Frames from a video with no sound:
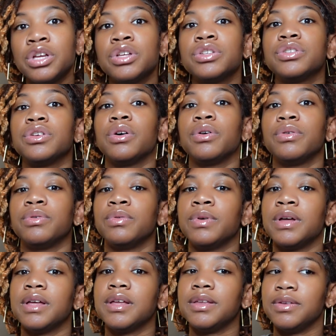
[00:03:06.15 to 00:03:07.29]
So
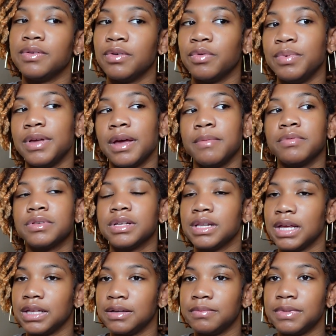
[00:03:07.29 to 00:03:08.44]
you'll be able to
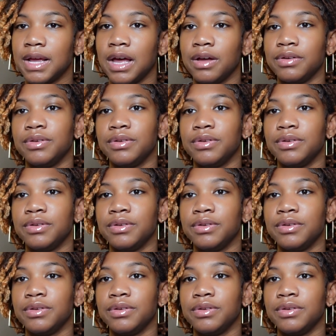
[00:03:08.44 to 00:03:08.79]
lay them down,